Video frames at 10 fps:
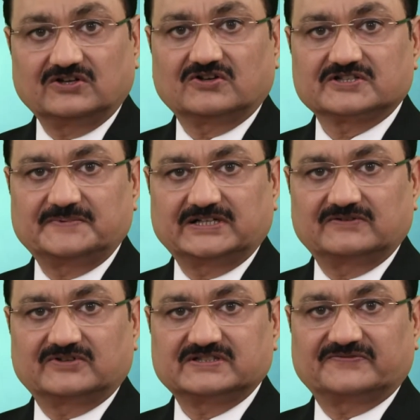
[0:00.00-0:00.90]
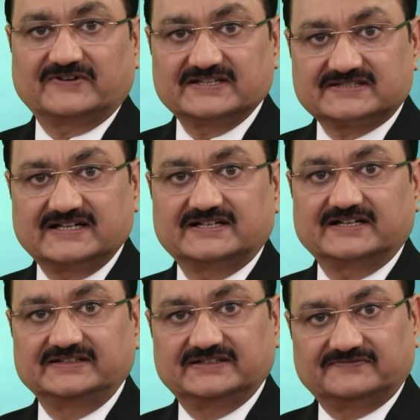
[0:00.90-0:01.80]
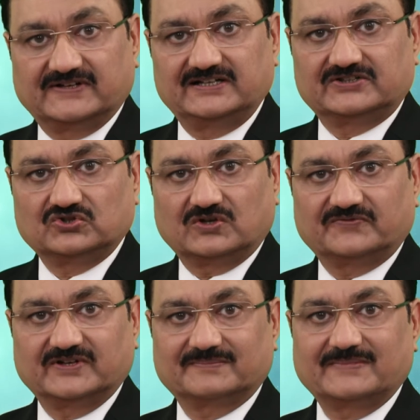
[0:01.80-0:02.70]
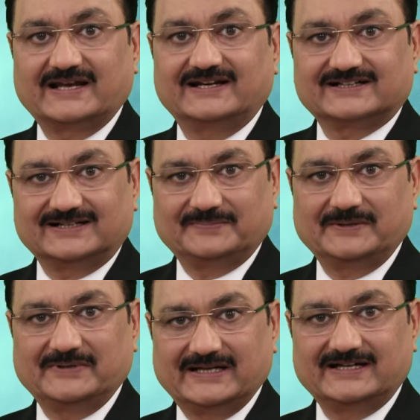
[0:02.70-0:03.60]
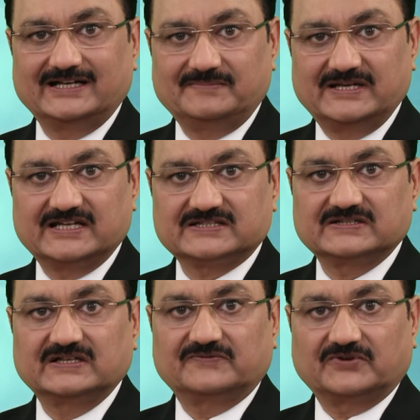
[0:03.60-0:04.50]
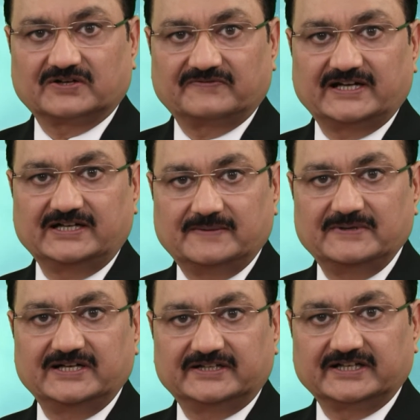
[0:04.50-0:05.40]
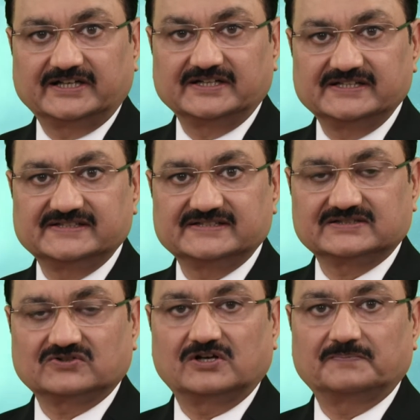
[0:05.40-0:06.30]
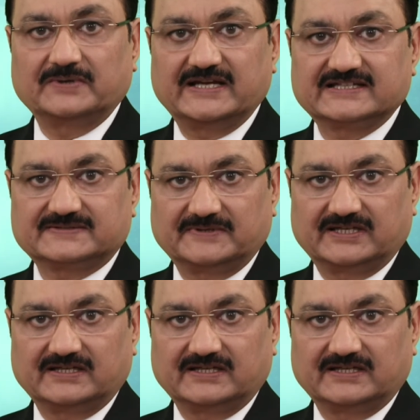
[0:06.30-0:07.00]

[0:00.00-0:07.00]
Hospital was the first center in the world to offer bilateral PPN DBS for a very debilitating disease called PSP.